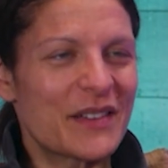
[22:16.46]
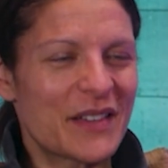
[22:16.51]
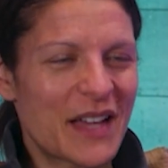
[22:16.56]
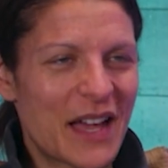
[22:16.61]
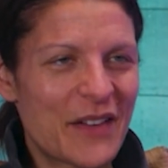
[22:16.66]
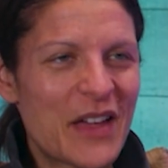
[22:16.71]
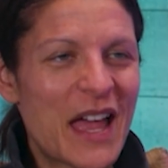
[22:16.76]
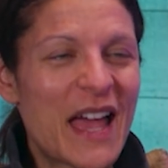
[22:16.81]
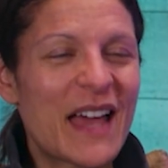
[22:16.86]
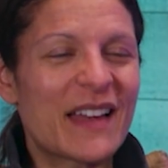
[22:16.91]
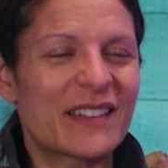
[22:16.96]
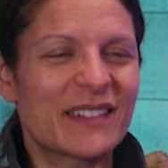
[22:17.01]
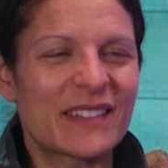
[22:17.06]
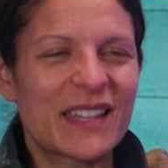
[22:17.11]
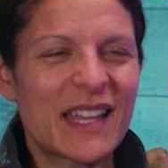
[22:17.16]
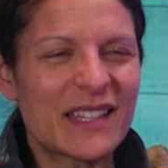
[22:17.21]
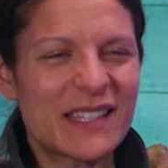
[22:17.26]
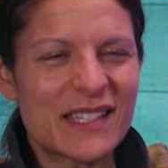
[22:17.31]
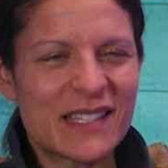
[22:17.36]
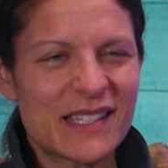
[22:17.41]
I've had,
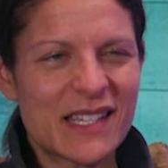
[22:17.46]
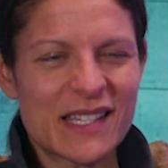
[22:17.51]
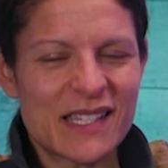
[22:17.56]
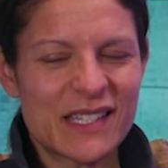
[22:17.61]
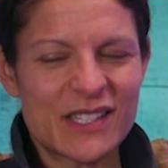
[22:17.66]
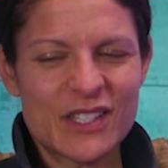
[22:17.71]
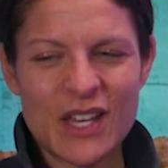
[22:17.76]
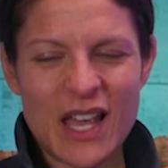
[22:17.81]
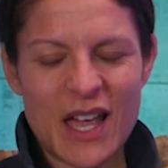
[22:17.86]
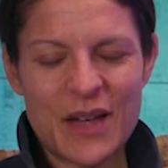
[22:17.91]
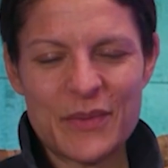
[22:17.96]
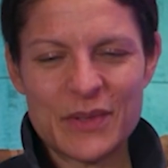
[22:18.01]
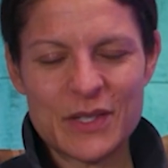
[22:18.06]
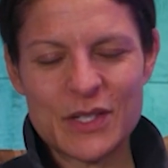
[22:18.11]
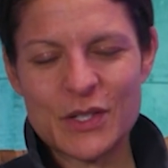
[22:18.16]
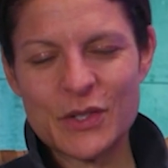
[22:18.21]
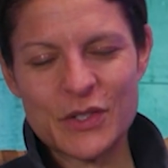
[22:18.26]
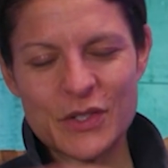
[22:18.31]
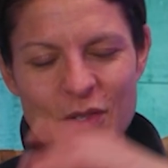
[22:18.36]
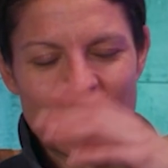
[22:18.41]
this doesn't happen
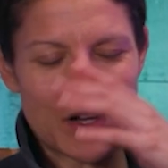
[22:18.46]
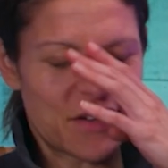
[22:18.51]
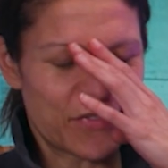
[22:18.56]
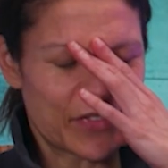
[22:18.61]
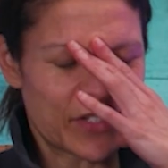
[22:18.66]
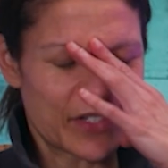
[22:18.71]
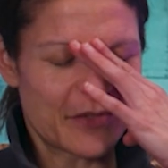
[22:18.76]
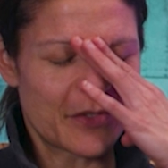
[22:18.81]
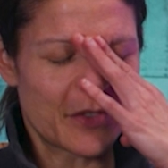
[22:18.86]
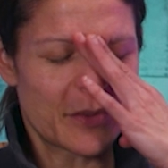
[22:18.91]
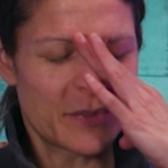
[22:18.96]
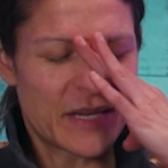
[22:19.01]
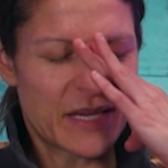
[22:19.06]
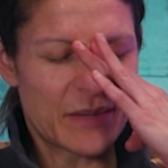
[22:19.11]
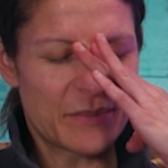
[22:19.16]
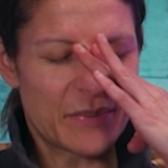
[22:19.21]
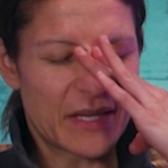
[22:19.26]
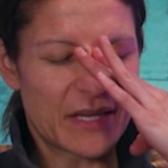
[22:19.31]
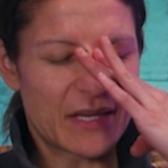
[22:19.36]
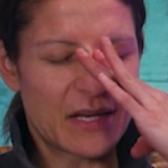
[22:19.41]
too often for me,
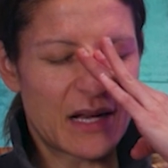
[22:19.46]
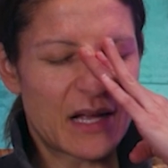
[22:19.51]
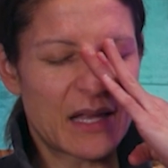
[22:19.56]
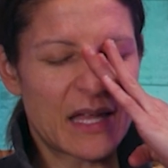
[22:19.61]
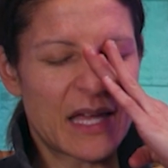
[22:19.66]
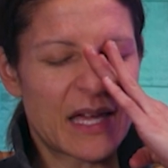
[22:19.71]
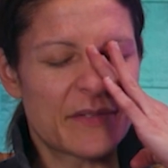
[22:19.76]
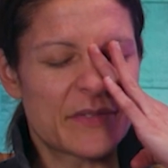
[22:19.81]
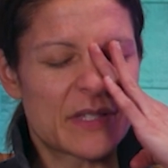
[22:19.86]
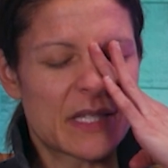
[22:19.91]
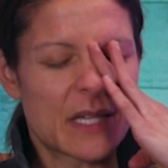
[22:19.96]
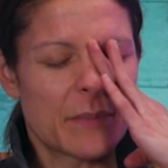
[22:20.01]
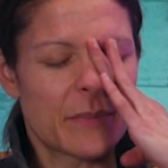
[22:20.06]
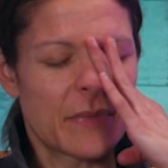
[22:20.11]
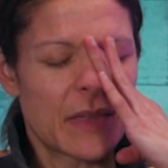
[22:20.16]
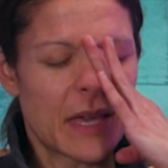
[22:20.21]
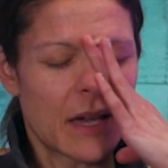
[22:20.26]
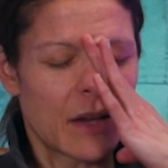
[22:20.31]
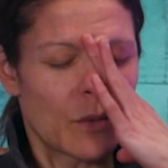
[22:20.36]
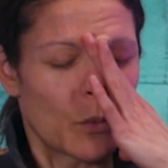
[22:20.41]
but I'll have some
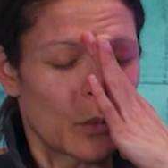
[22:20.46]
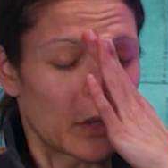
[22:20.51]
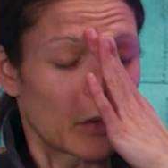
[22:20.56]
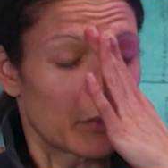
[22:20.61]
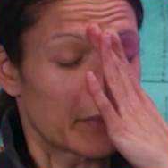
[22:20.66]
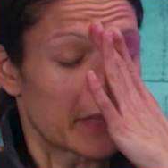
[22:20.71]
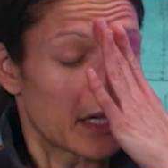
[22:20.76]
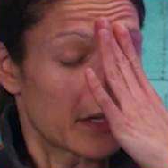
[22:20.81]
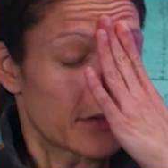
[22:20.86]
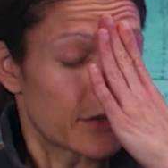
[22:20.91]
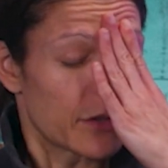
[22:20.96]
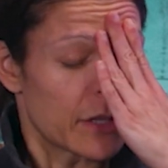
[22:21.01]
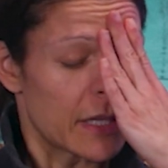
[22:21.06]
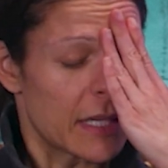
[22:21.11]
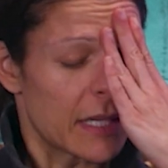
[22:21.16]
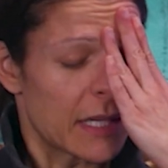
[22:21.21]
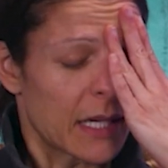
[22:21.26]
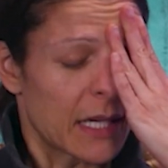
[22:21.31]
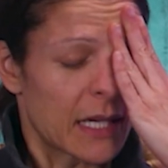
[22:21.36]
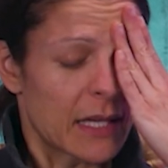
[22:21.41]
that will be under
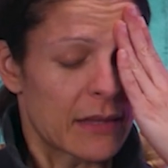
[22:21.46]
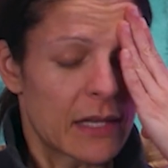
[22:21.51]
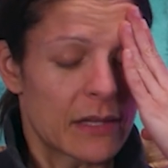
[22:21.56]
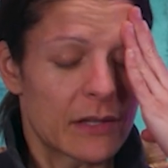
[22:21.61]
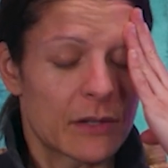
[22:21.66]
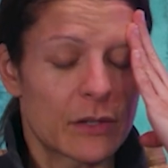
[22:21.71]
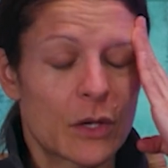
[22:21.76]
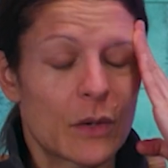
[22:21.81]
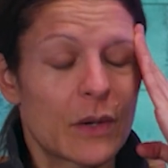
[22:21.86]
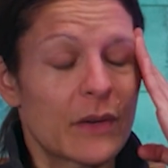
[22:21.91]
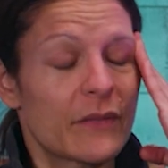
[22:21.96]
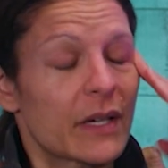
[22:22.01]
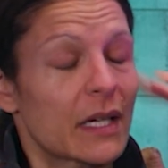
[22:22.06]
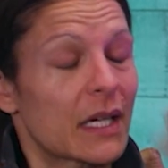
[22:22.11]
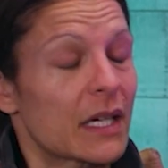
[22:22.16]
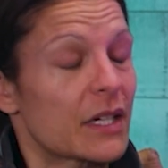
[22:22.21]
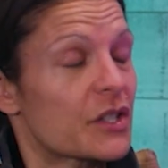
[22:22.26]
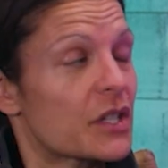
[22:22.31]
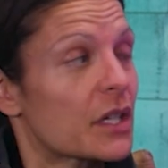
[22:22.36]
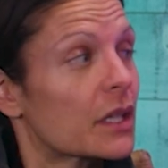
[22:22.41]
eating and then they'll go on
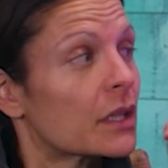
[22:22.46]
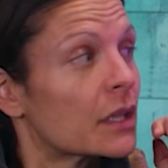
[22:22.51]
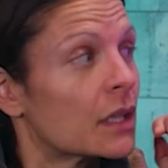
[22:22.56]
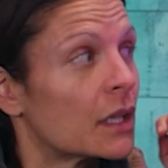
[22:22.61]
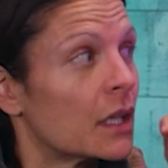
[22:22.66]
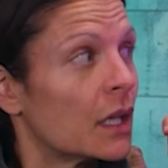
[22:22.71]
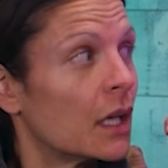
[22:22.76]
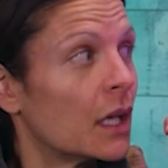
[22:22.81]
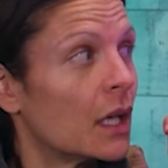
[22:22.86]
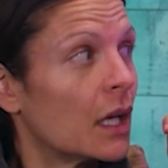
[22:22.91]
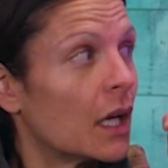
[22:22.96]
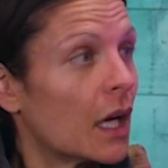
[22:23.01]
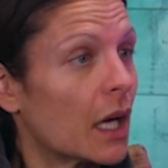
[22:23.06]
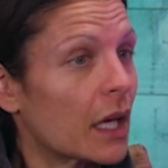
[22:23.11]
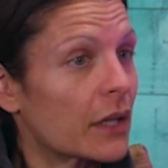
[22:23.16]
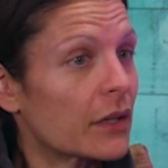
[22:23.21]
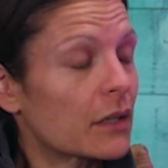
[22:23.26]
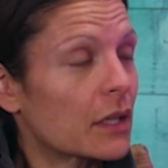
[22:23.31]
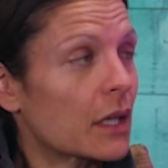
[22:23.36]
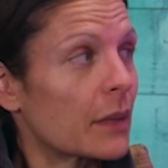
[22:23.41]
vacation
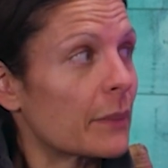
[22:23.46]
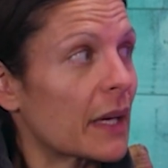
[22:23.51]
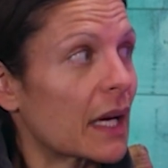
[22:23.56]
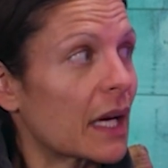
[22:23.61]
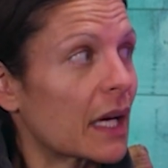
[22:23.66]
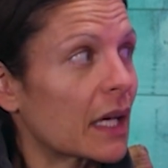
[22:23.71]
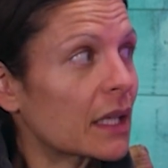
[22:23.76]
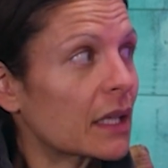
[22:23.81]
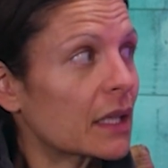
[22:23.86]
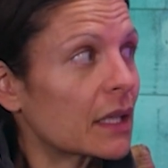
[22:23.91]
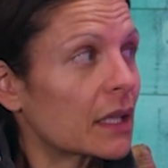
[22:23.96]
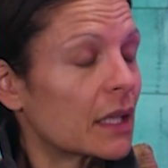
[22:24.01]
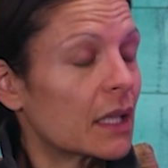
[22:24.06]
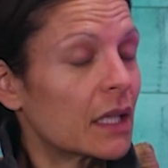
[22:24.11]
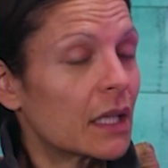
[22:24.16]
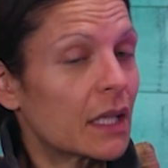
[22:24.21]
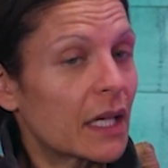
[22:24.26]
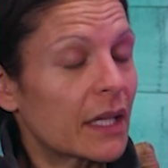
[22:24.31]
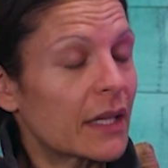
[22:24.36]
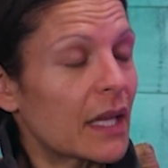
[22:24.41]
and they'll come back
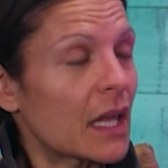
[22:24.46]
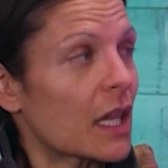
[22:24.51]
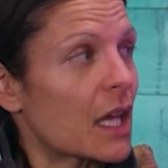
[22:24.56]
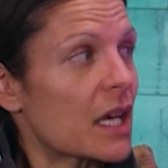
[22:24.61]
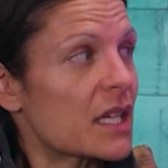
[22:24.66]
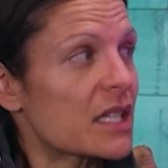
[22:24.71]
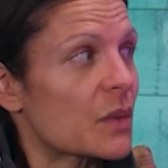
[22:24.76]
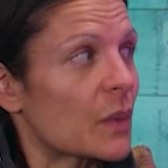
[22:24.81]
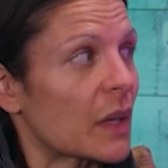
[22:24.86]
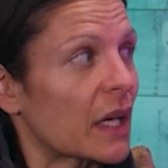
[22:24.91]
and they lost